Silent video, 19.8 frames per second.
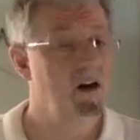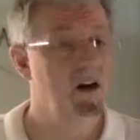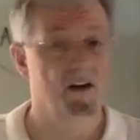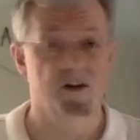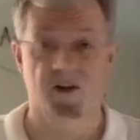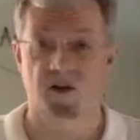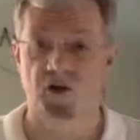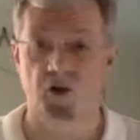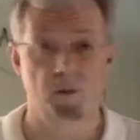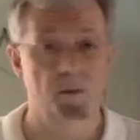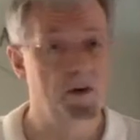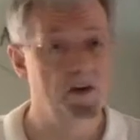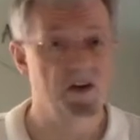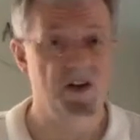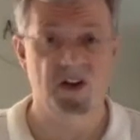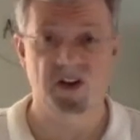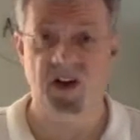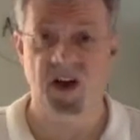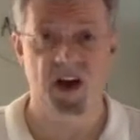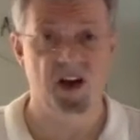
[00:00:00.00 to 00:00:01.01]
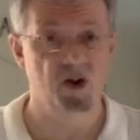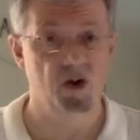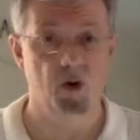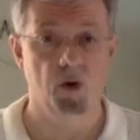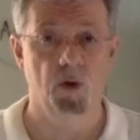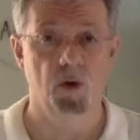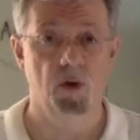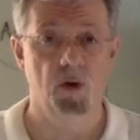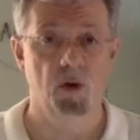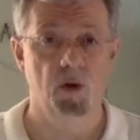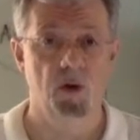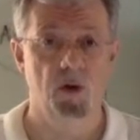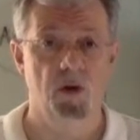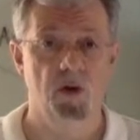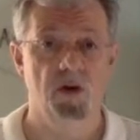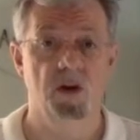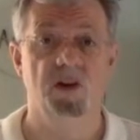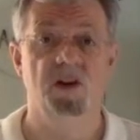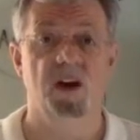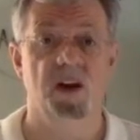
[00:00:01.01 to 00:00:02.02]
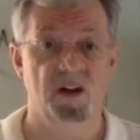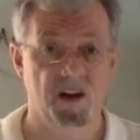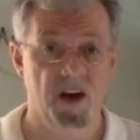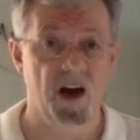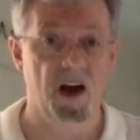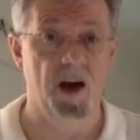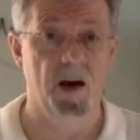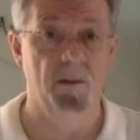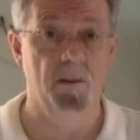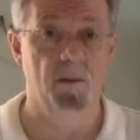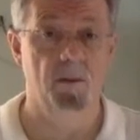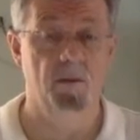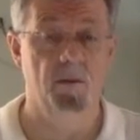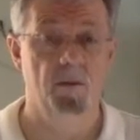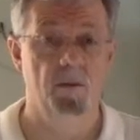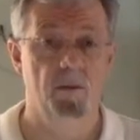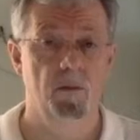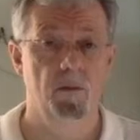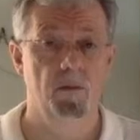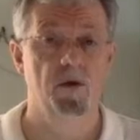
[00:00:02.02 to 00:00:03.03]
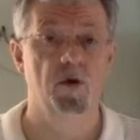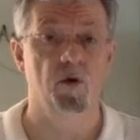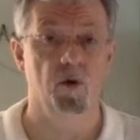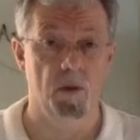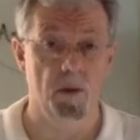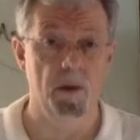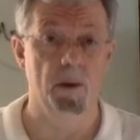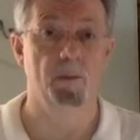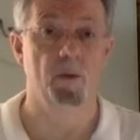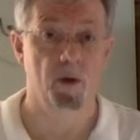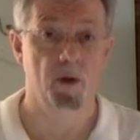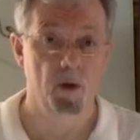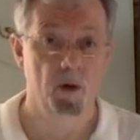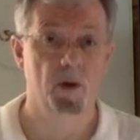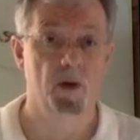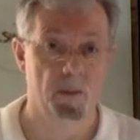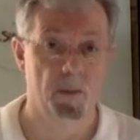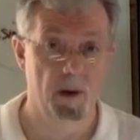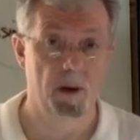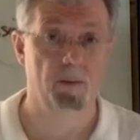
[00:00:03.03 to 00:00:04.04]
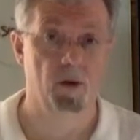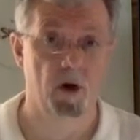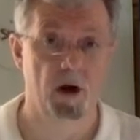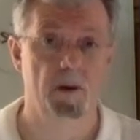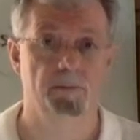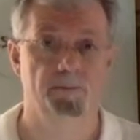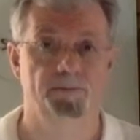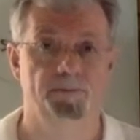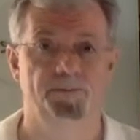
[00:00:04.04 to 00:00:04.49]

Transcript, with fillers: is a too busy schedule to take time to remember the memory.